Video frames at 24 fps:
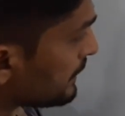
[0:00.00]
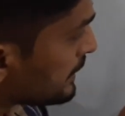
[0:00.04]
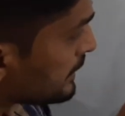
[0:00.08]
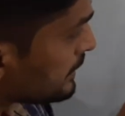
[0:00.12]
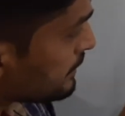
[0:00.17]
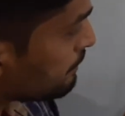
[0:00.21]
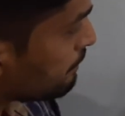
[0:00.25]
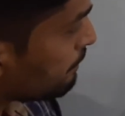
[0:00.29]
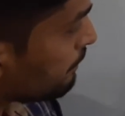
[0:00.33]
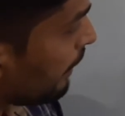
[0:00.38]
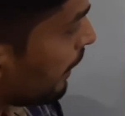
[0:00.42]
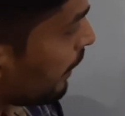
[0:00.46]
is
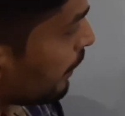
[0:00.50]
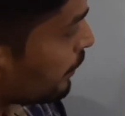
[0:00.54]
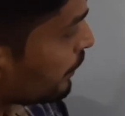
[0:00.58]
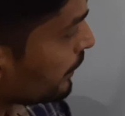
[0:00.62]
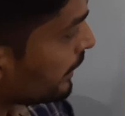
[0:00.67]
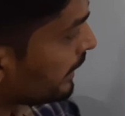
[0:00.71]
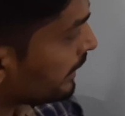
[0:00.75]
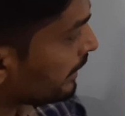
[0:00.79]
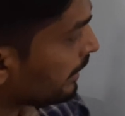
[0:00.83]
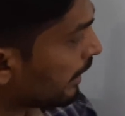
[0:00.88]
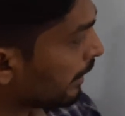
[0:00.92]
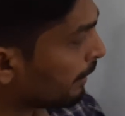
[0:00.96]

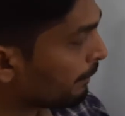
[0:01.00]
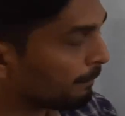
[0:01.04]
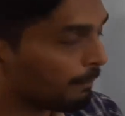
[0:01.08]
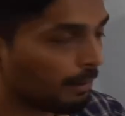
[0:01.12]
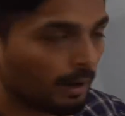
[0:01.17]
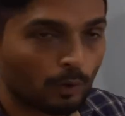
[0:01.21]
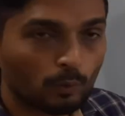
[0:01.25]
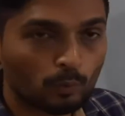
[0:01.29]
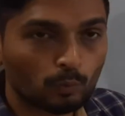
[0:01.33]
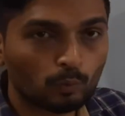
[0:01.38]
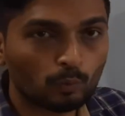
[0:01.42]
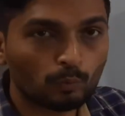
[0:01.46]
bounded
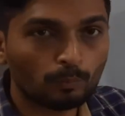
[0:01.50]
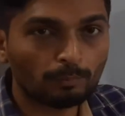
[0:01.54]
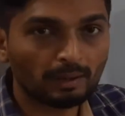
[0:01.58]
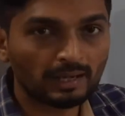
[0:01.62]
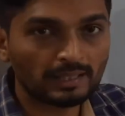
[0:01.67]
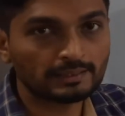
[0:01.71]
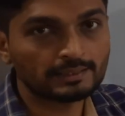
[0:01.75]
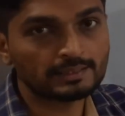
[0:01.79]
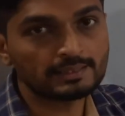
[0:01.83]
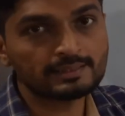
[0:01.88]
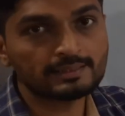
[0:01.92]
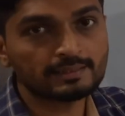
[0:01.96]
above by
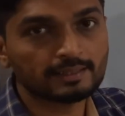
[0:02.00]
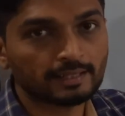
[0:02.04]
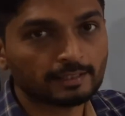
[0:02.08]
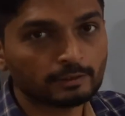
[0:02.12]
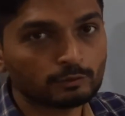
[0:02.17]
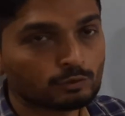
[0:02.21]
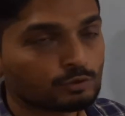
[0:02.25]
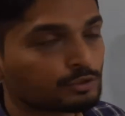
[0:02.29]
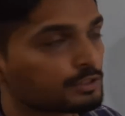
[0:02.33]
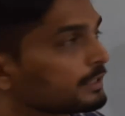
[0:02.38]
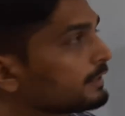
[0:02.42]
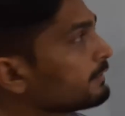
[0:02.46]
this line whose